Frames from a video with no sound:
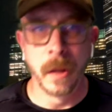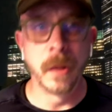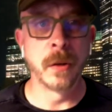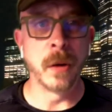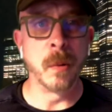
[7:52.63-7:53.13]
The
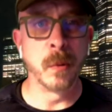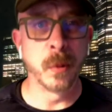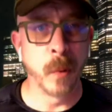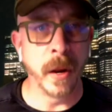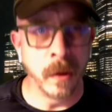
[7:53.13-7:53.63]
song was
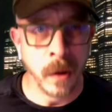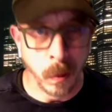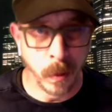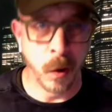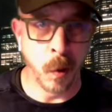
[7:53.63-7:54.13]
written,
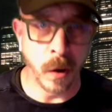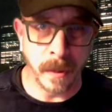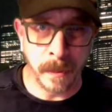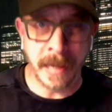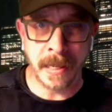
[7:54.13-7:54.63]
recorded,
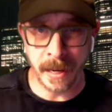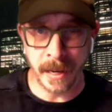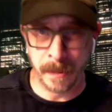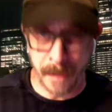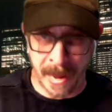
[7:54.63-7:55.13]
mixed,
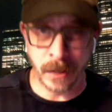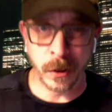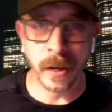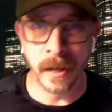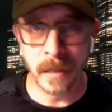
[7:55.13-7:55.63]
and mastered
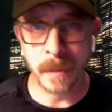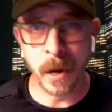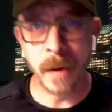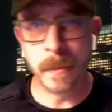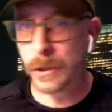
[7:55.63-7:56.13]
in his
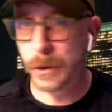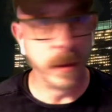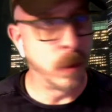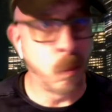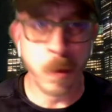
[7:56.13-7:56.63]
apartment during
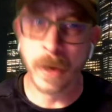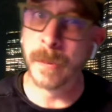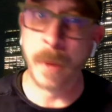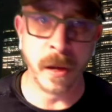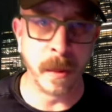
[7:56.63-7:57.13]
the worst
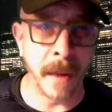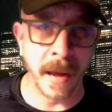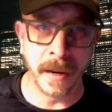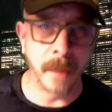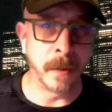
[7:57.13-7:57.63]
part of the
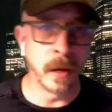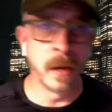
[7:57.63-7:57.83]
pandemic.